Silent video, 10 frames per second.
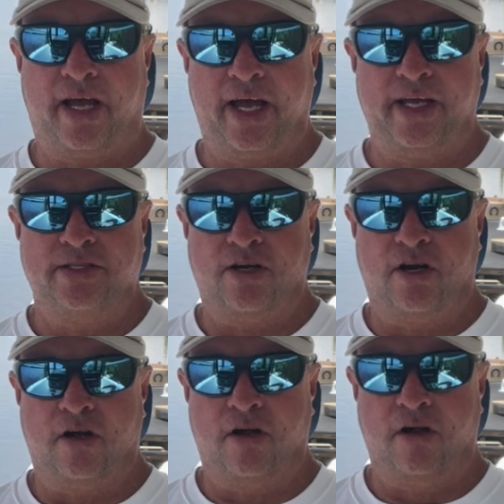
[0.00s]
tides
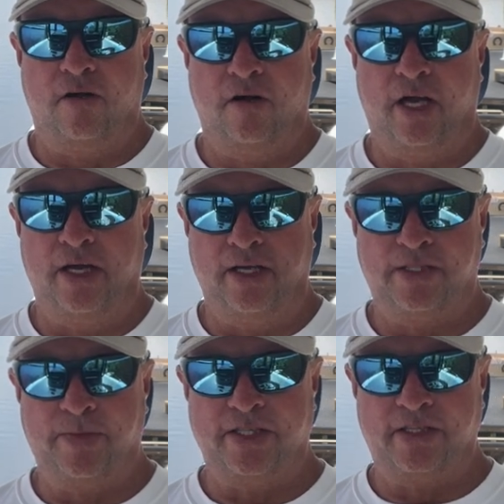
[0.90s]
are,
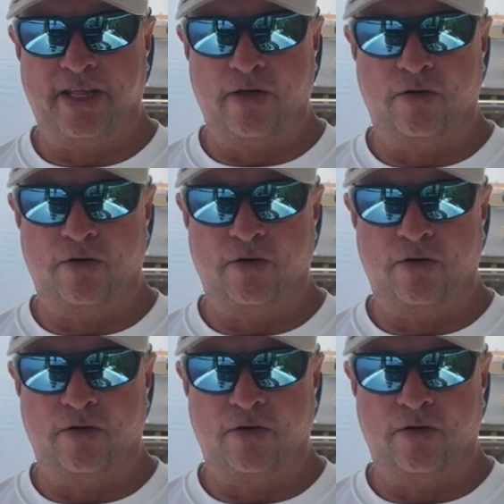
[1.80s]
especially that